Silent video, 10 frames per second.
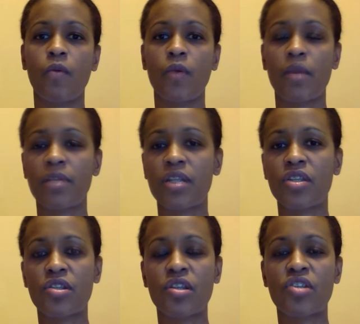we were able to
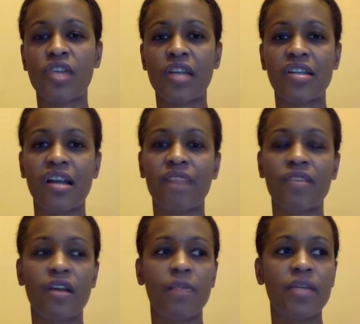discharge her
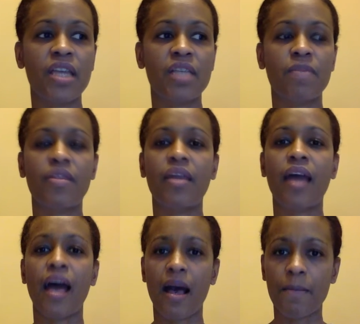after a couple of days. But
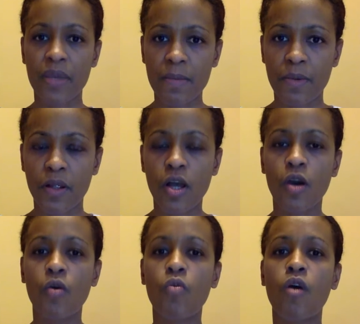there are people
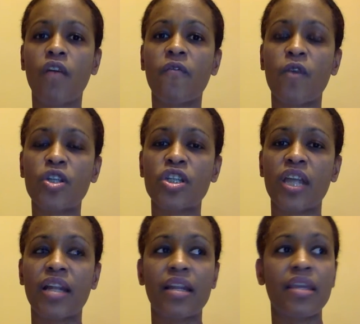who
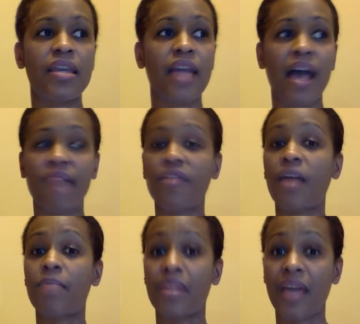unfortunately have
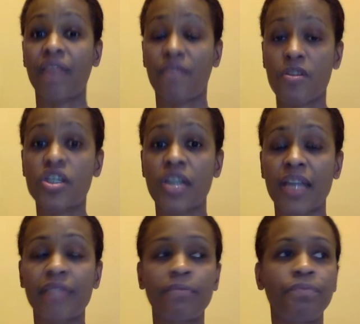not been that
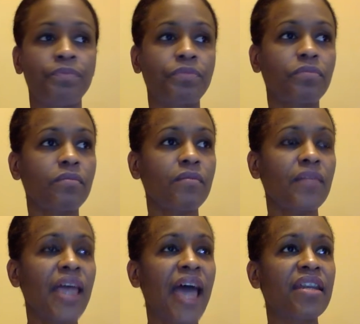fortunate.
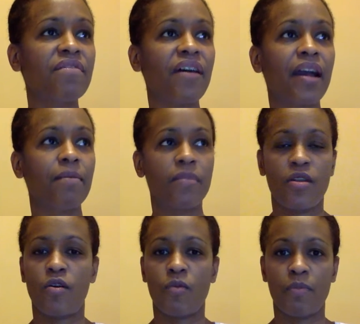And in fact,
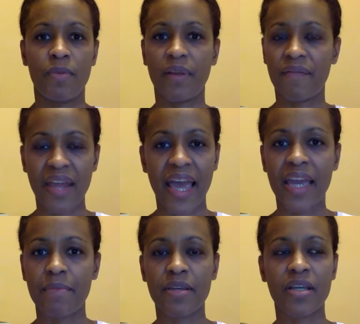you know, people have
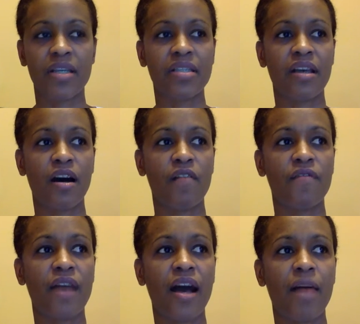died because
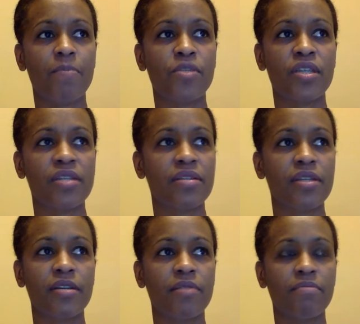of just,
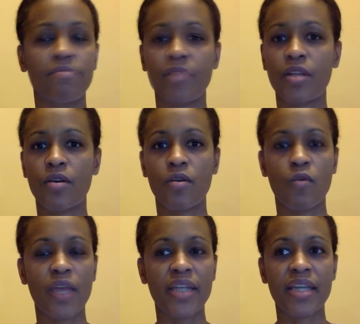you know,
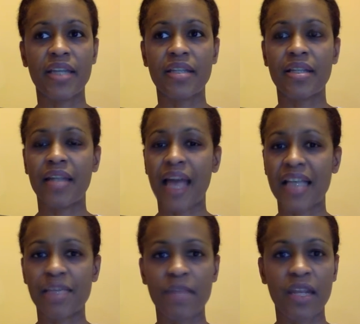waiting till the
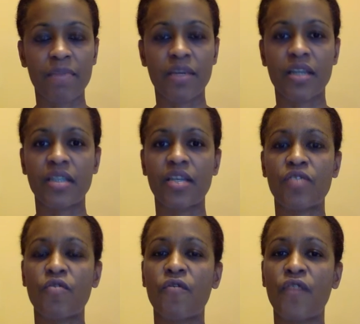last minute because they're
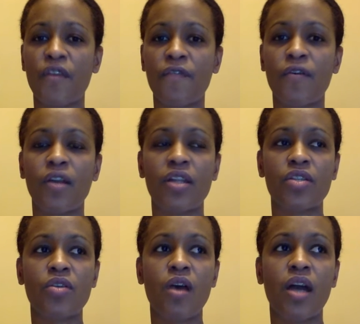so fearful
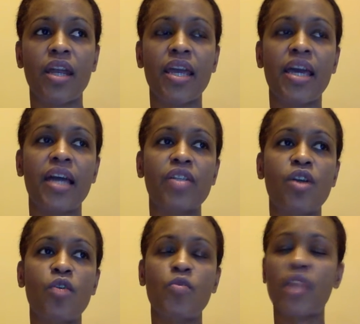and so on. And so
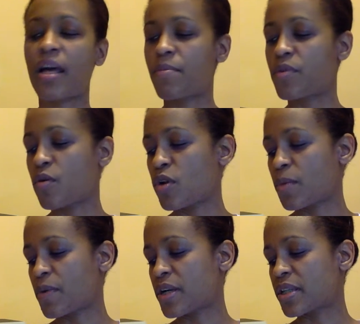how do we help the
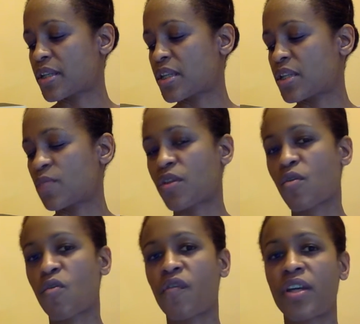older persons
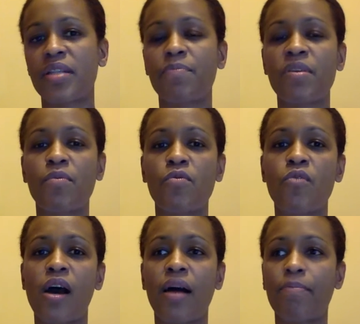with COVID, people
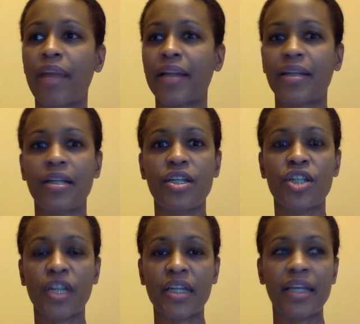who are practically
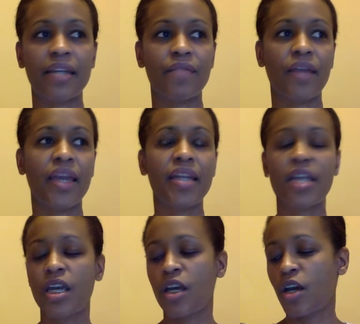shut in, right?
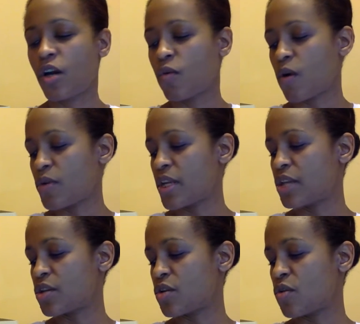What we
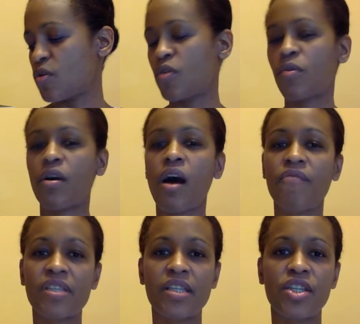need to do,
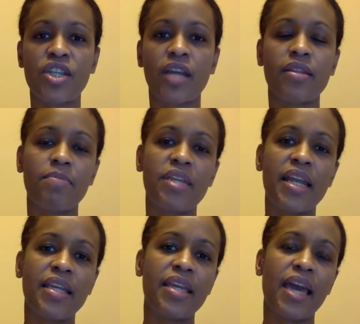obviously checking them
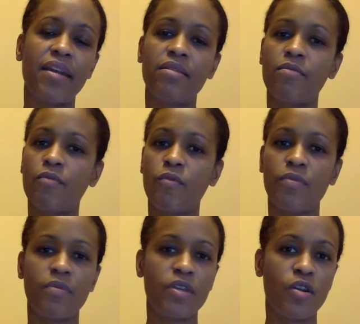daily, and,
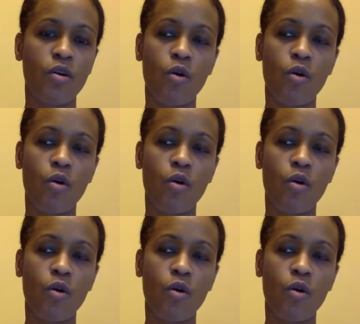you know,